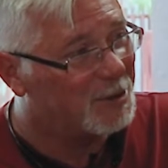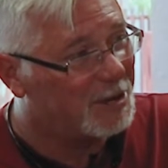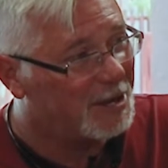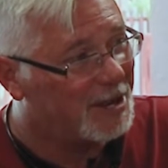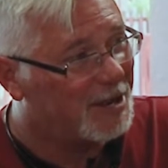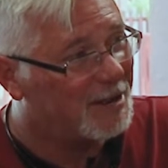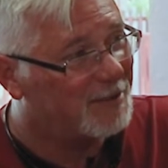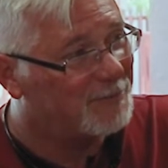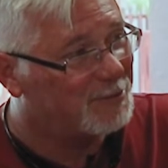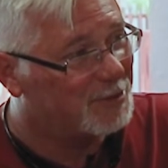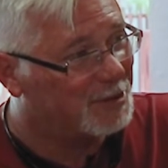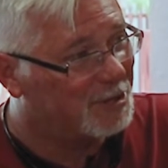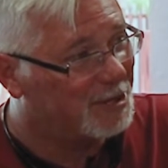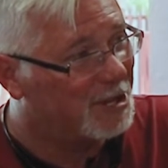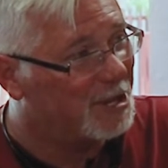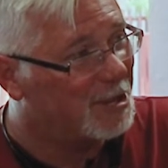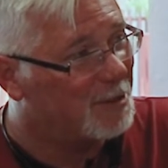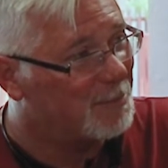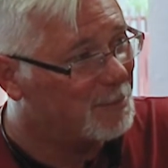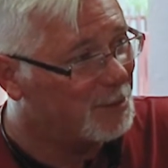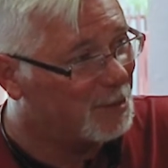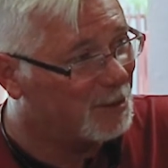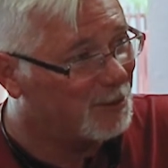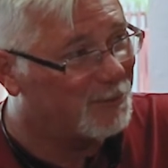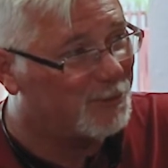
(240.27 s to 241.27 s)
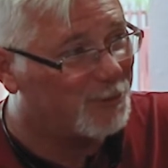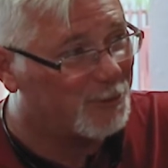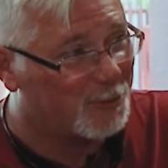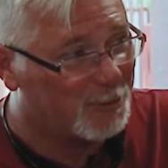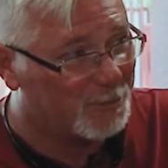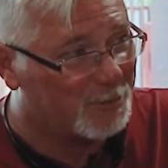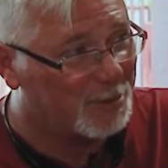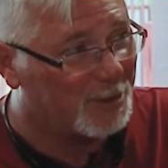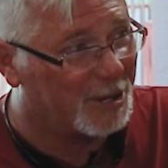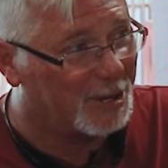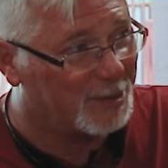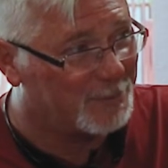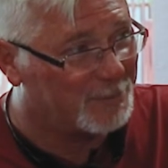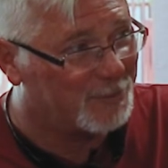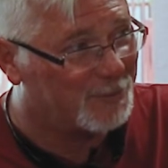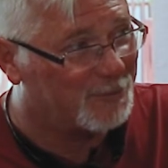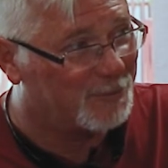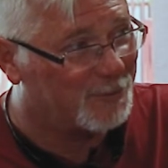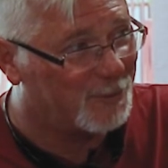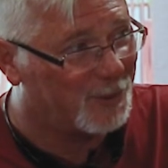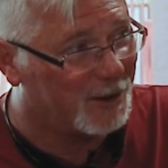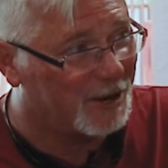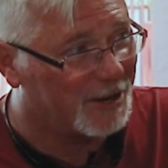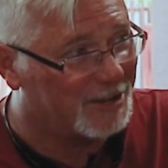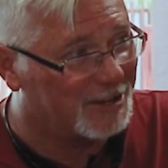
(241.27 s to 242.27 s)
to have to get me a 4-pack
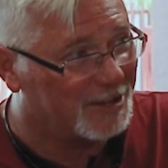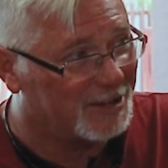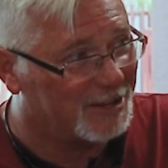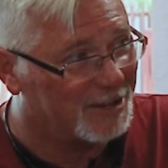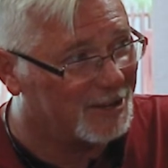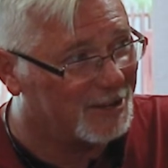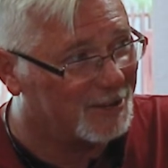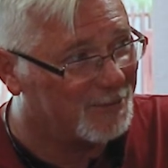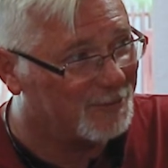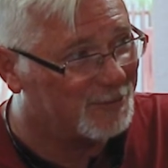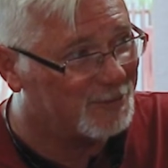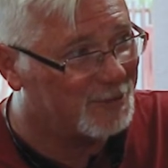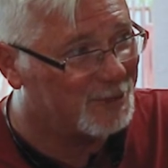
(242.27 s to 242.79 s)
before I leave.